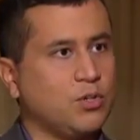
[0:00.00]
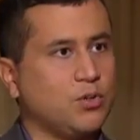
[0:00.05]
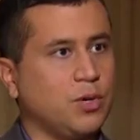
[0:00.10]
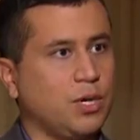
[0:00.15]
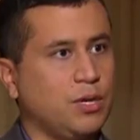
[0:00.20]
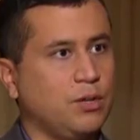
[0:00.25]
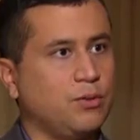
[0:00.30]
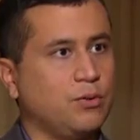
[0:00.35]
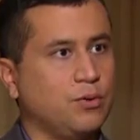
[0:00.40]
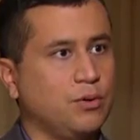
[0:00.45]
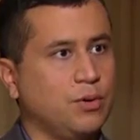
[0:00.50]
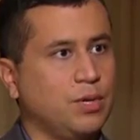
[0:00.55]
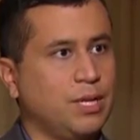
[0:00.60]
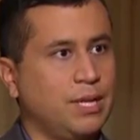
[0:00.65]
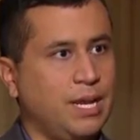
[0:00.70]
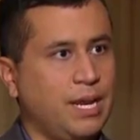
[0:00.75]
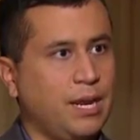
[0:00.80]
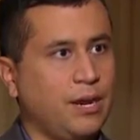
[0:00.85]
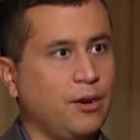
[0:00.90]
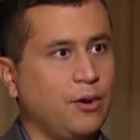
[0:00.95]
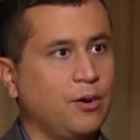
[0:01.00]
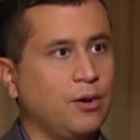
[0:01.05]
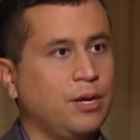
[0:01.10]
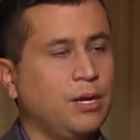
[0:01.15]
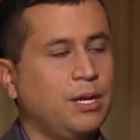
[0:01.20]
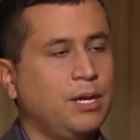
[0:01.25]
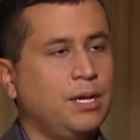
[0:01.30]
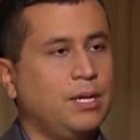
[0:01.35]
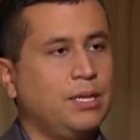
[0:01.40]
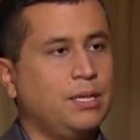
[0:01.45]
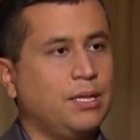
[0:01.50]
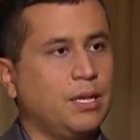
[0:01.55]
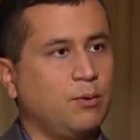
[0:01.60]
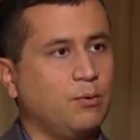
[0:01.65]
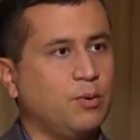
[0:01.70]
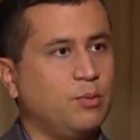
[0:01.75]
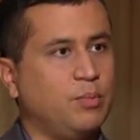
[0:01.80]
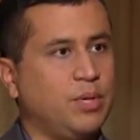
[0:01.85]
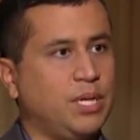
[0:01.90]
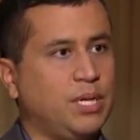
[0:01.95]
straight through to there, that
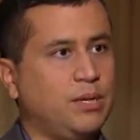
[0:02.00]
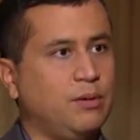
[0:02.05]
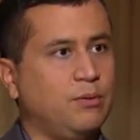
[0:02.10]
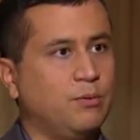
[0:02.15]
would be